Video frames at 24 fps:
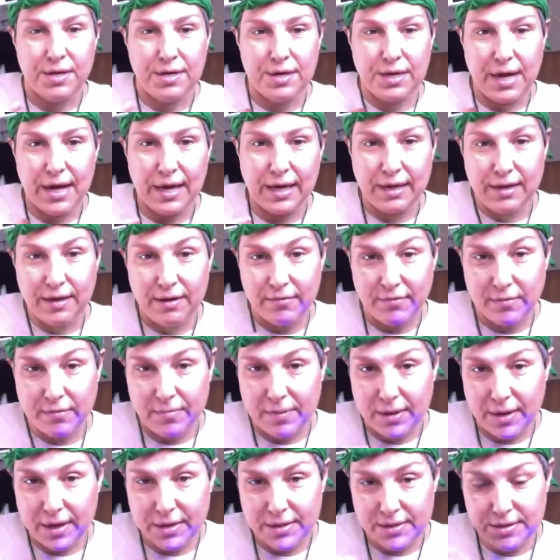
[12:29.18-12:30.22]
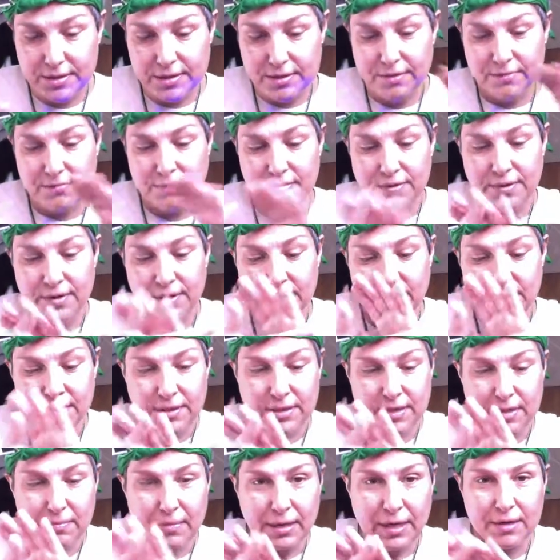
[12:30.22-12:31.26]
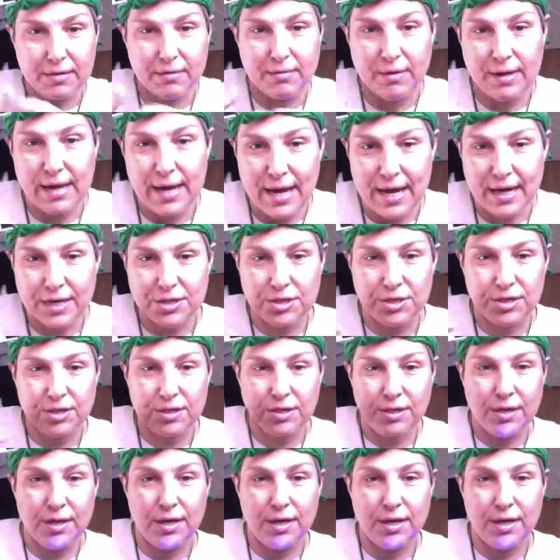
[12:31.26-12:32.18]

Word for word: negative and positive. They make a reaction,